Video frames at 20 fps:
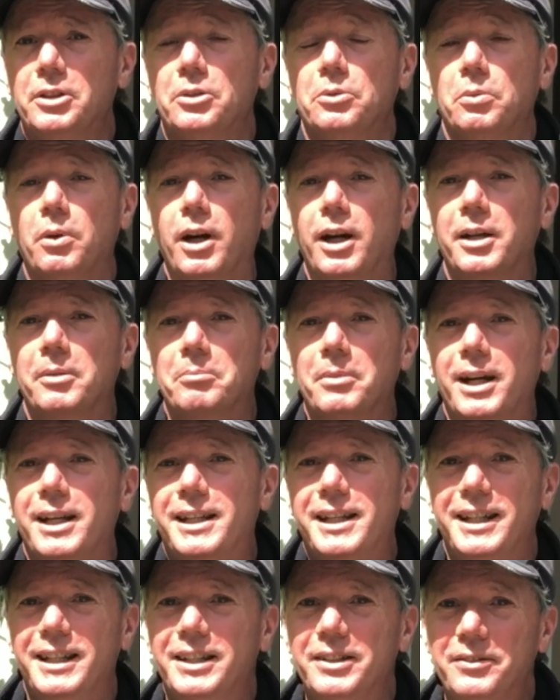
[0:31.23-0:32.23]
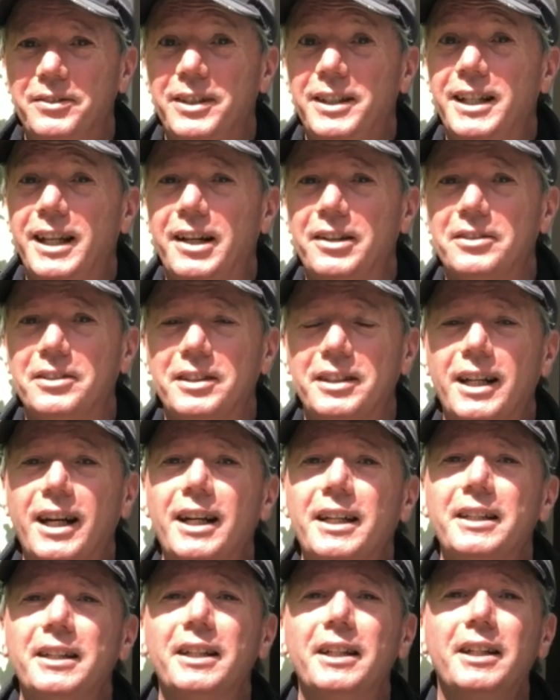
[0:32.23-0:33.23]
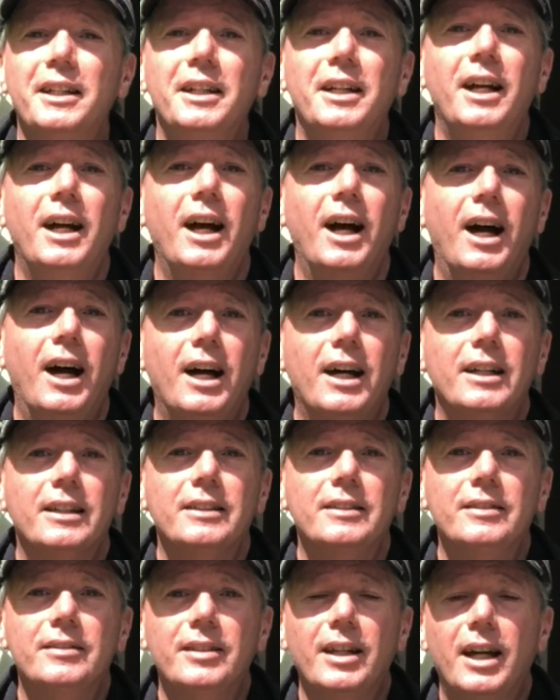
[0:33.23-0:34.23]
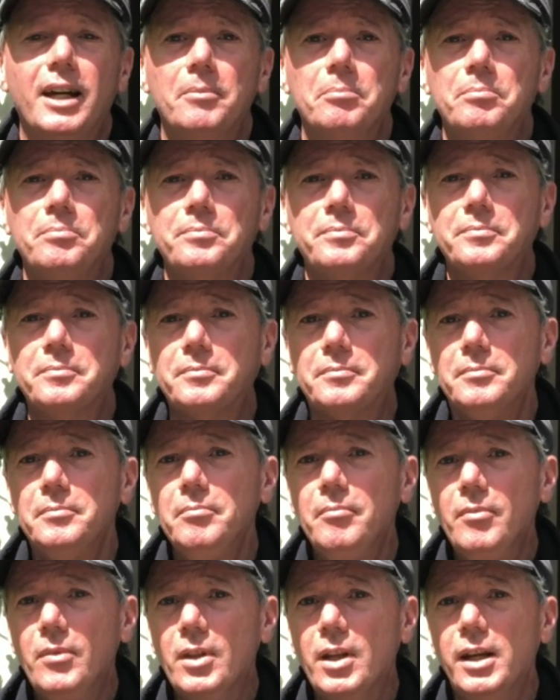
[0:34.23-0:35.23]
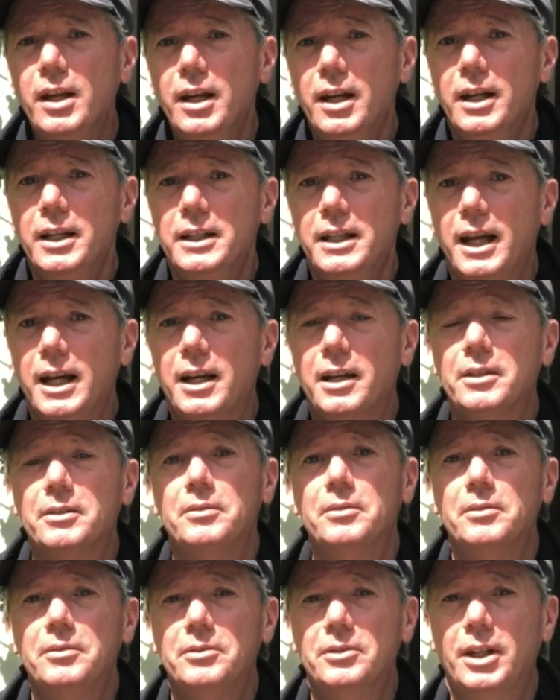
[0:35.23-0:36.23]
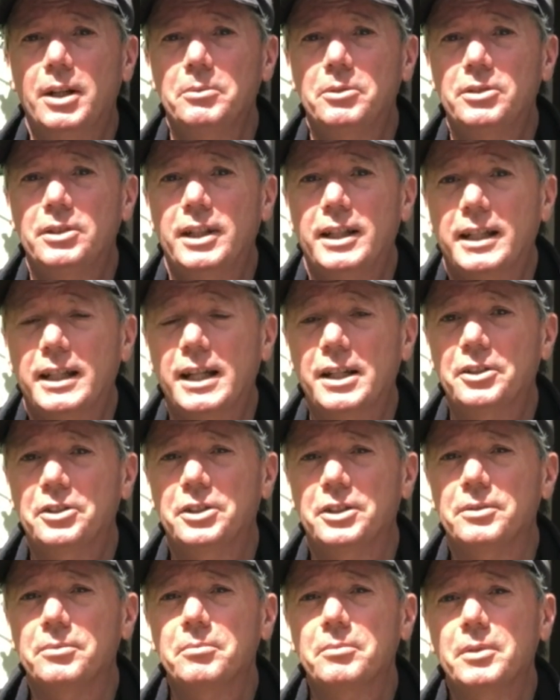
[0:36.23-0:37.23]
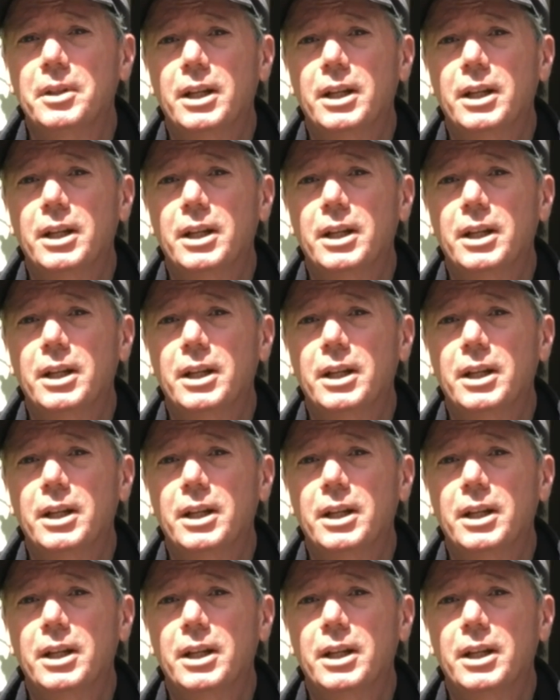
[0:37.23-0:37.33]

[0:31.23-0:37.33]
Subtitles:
is why I'm making the video today. And yeah, time to take action.